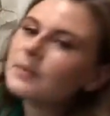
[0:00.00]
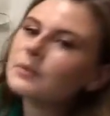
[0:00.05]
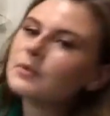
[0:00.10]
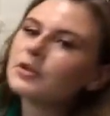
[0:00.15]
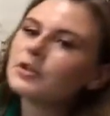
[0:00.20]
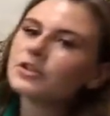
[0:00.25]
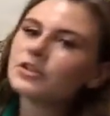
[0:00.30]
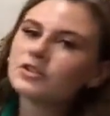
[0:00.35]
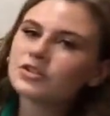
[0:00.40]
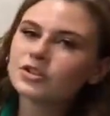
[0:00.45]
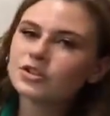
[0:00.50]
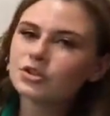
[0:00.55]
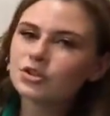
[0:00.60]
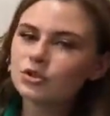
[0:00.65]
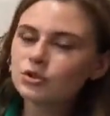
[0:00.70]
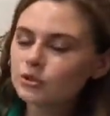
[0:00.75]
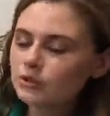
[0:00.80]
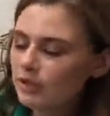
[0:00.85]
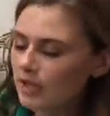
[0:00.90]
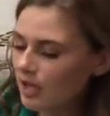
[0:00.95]
similar to
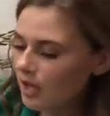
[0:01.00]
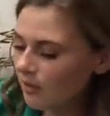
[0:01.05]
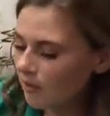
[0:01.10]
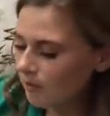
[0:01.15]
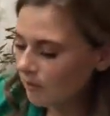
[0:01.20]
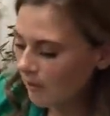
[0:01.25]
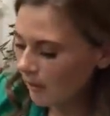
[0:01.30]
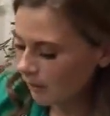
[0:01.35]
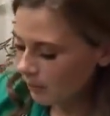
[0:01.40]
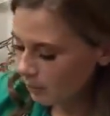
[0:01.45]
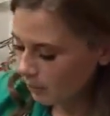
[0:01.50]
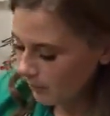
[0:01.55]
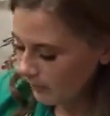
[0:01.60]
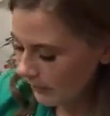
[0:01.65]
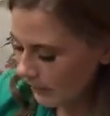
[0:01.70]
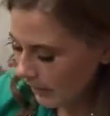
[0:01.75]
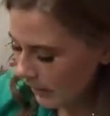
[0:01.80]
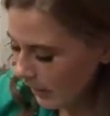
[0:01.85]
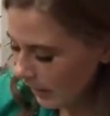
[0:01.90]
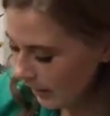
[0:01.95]
a
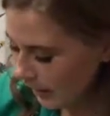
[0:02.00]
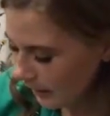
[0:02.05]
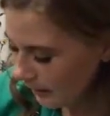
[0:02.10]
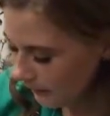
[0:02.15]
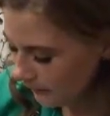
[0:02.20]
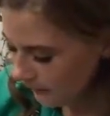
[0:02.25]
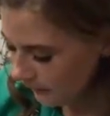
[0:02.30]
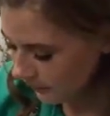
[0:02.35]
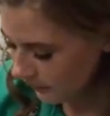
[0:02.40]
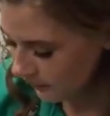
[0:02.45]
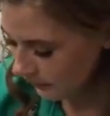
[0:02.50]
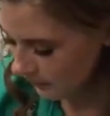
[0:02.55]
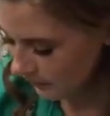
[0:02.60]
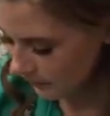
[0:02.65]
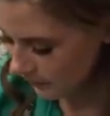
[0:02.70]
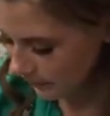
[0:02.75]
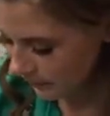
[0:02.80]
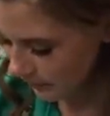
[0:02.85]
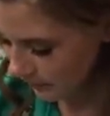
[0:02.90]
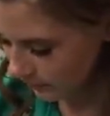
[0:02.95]
bumblebee hive.
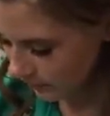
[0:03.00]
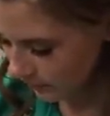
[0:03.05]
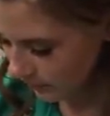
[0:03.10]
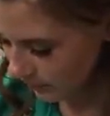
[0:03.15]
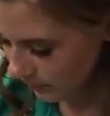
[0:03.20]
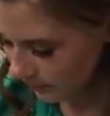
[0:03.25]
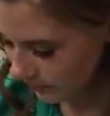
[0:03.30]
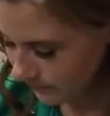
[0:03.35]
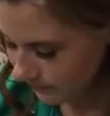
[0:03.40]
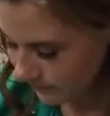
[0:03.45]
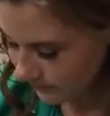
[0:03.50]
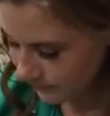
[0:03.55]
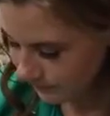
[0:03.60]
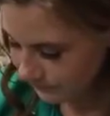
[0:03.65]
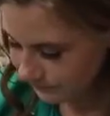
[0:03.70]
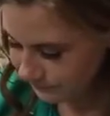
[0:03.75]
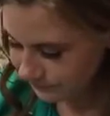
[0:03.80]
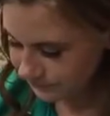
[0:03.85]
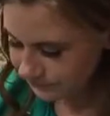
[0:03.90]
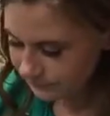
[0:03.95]
Um,
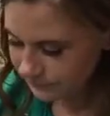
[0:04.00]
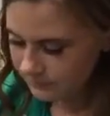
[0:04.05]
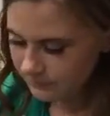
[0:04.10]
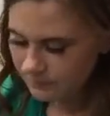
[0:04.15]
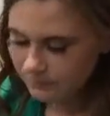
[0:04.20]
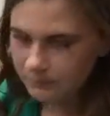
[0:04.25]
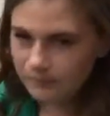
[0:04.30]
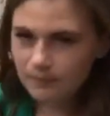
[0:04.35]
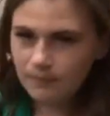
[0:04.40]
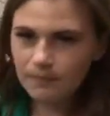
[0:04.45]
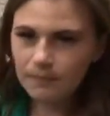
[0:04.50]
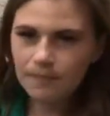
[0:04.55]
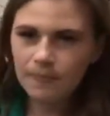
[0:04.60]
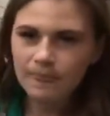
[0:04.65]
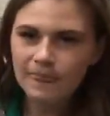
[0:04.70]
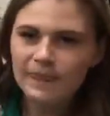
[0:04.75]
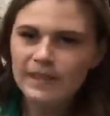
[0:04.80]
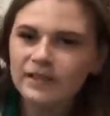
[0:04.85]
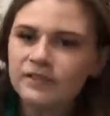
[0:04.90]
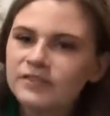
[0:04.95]

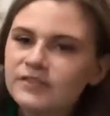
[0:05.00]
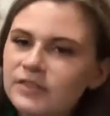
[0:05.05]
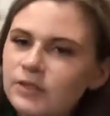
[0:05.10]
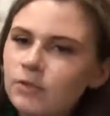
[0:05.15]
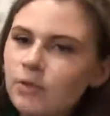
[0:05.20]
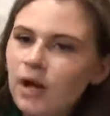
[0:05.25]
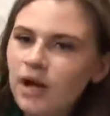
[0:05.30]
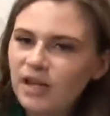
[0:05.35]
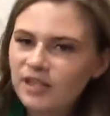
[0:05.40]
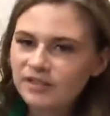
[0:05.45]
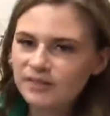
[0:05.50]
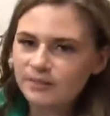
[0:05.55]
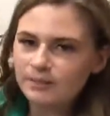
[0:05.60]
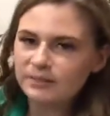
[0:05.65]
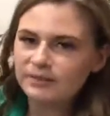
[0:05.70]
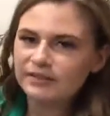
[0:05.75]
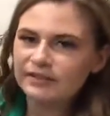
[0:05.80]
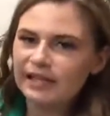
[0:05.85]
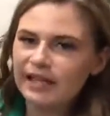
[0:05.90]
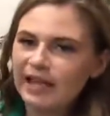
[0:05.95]
here's the
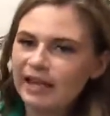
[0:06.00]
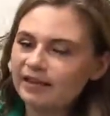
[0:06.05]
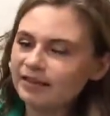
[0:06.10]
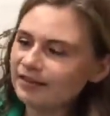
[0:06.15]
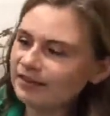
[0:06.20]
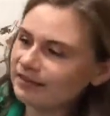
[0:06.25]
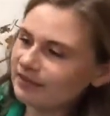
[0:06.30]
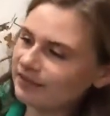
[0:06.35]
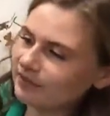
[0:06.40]
wasp's nest.